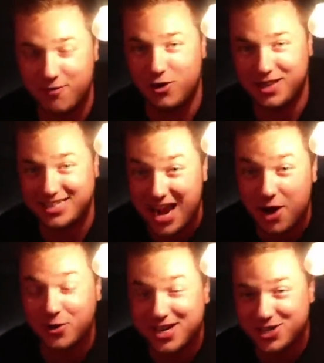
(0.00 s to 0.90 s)
vault has
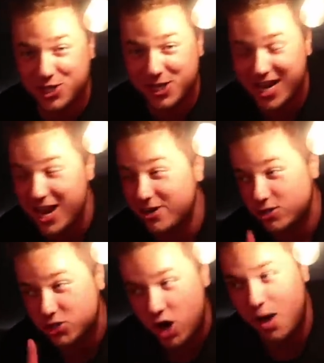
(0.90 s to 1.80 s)
air conditioning, and
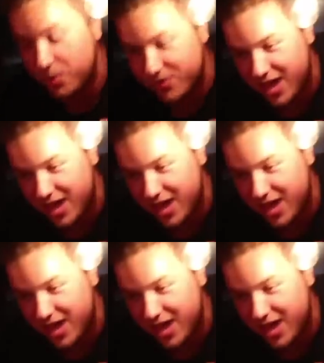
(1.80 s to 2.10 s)
on top of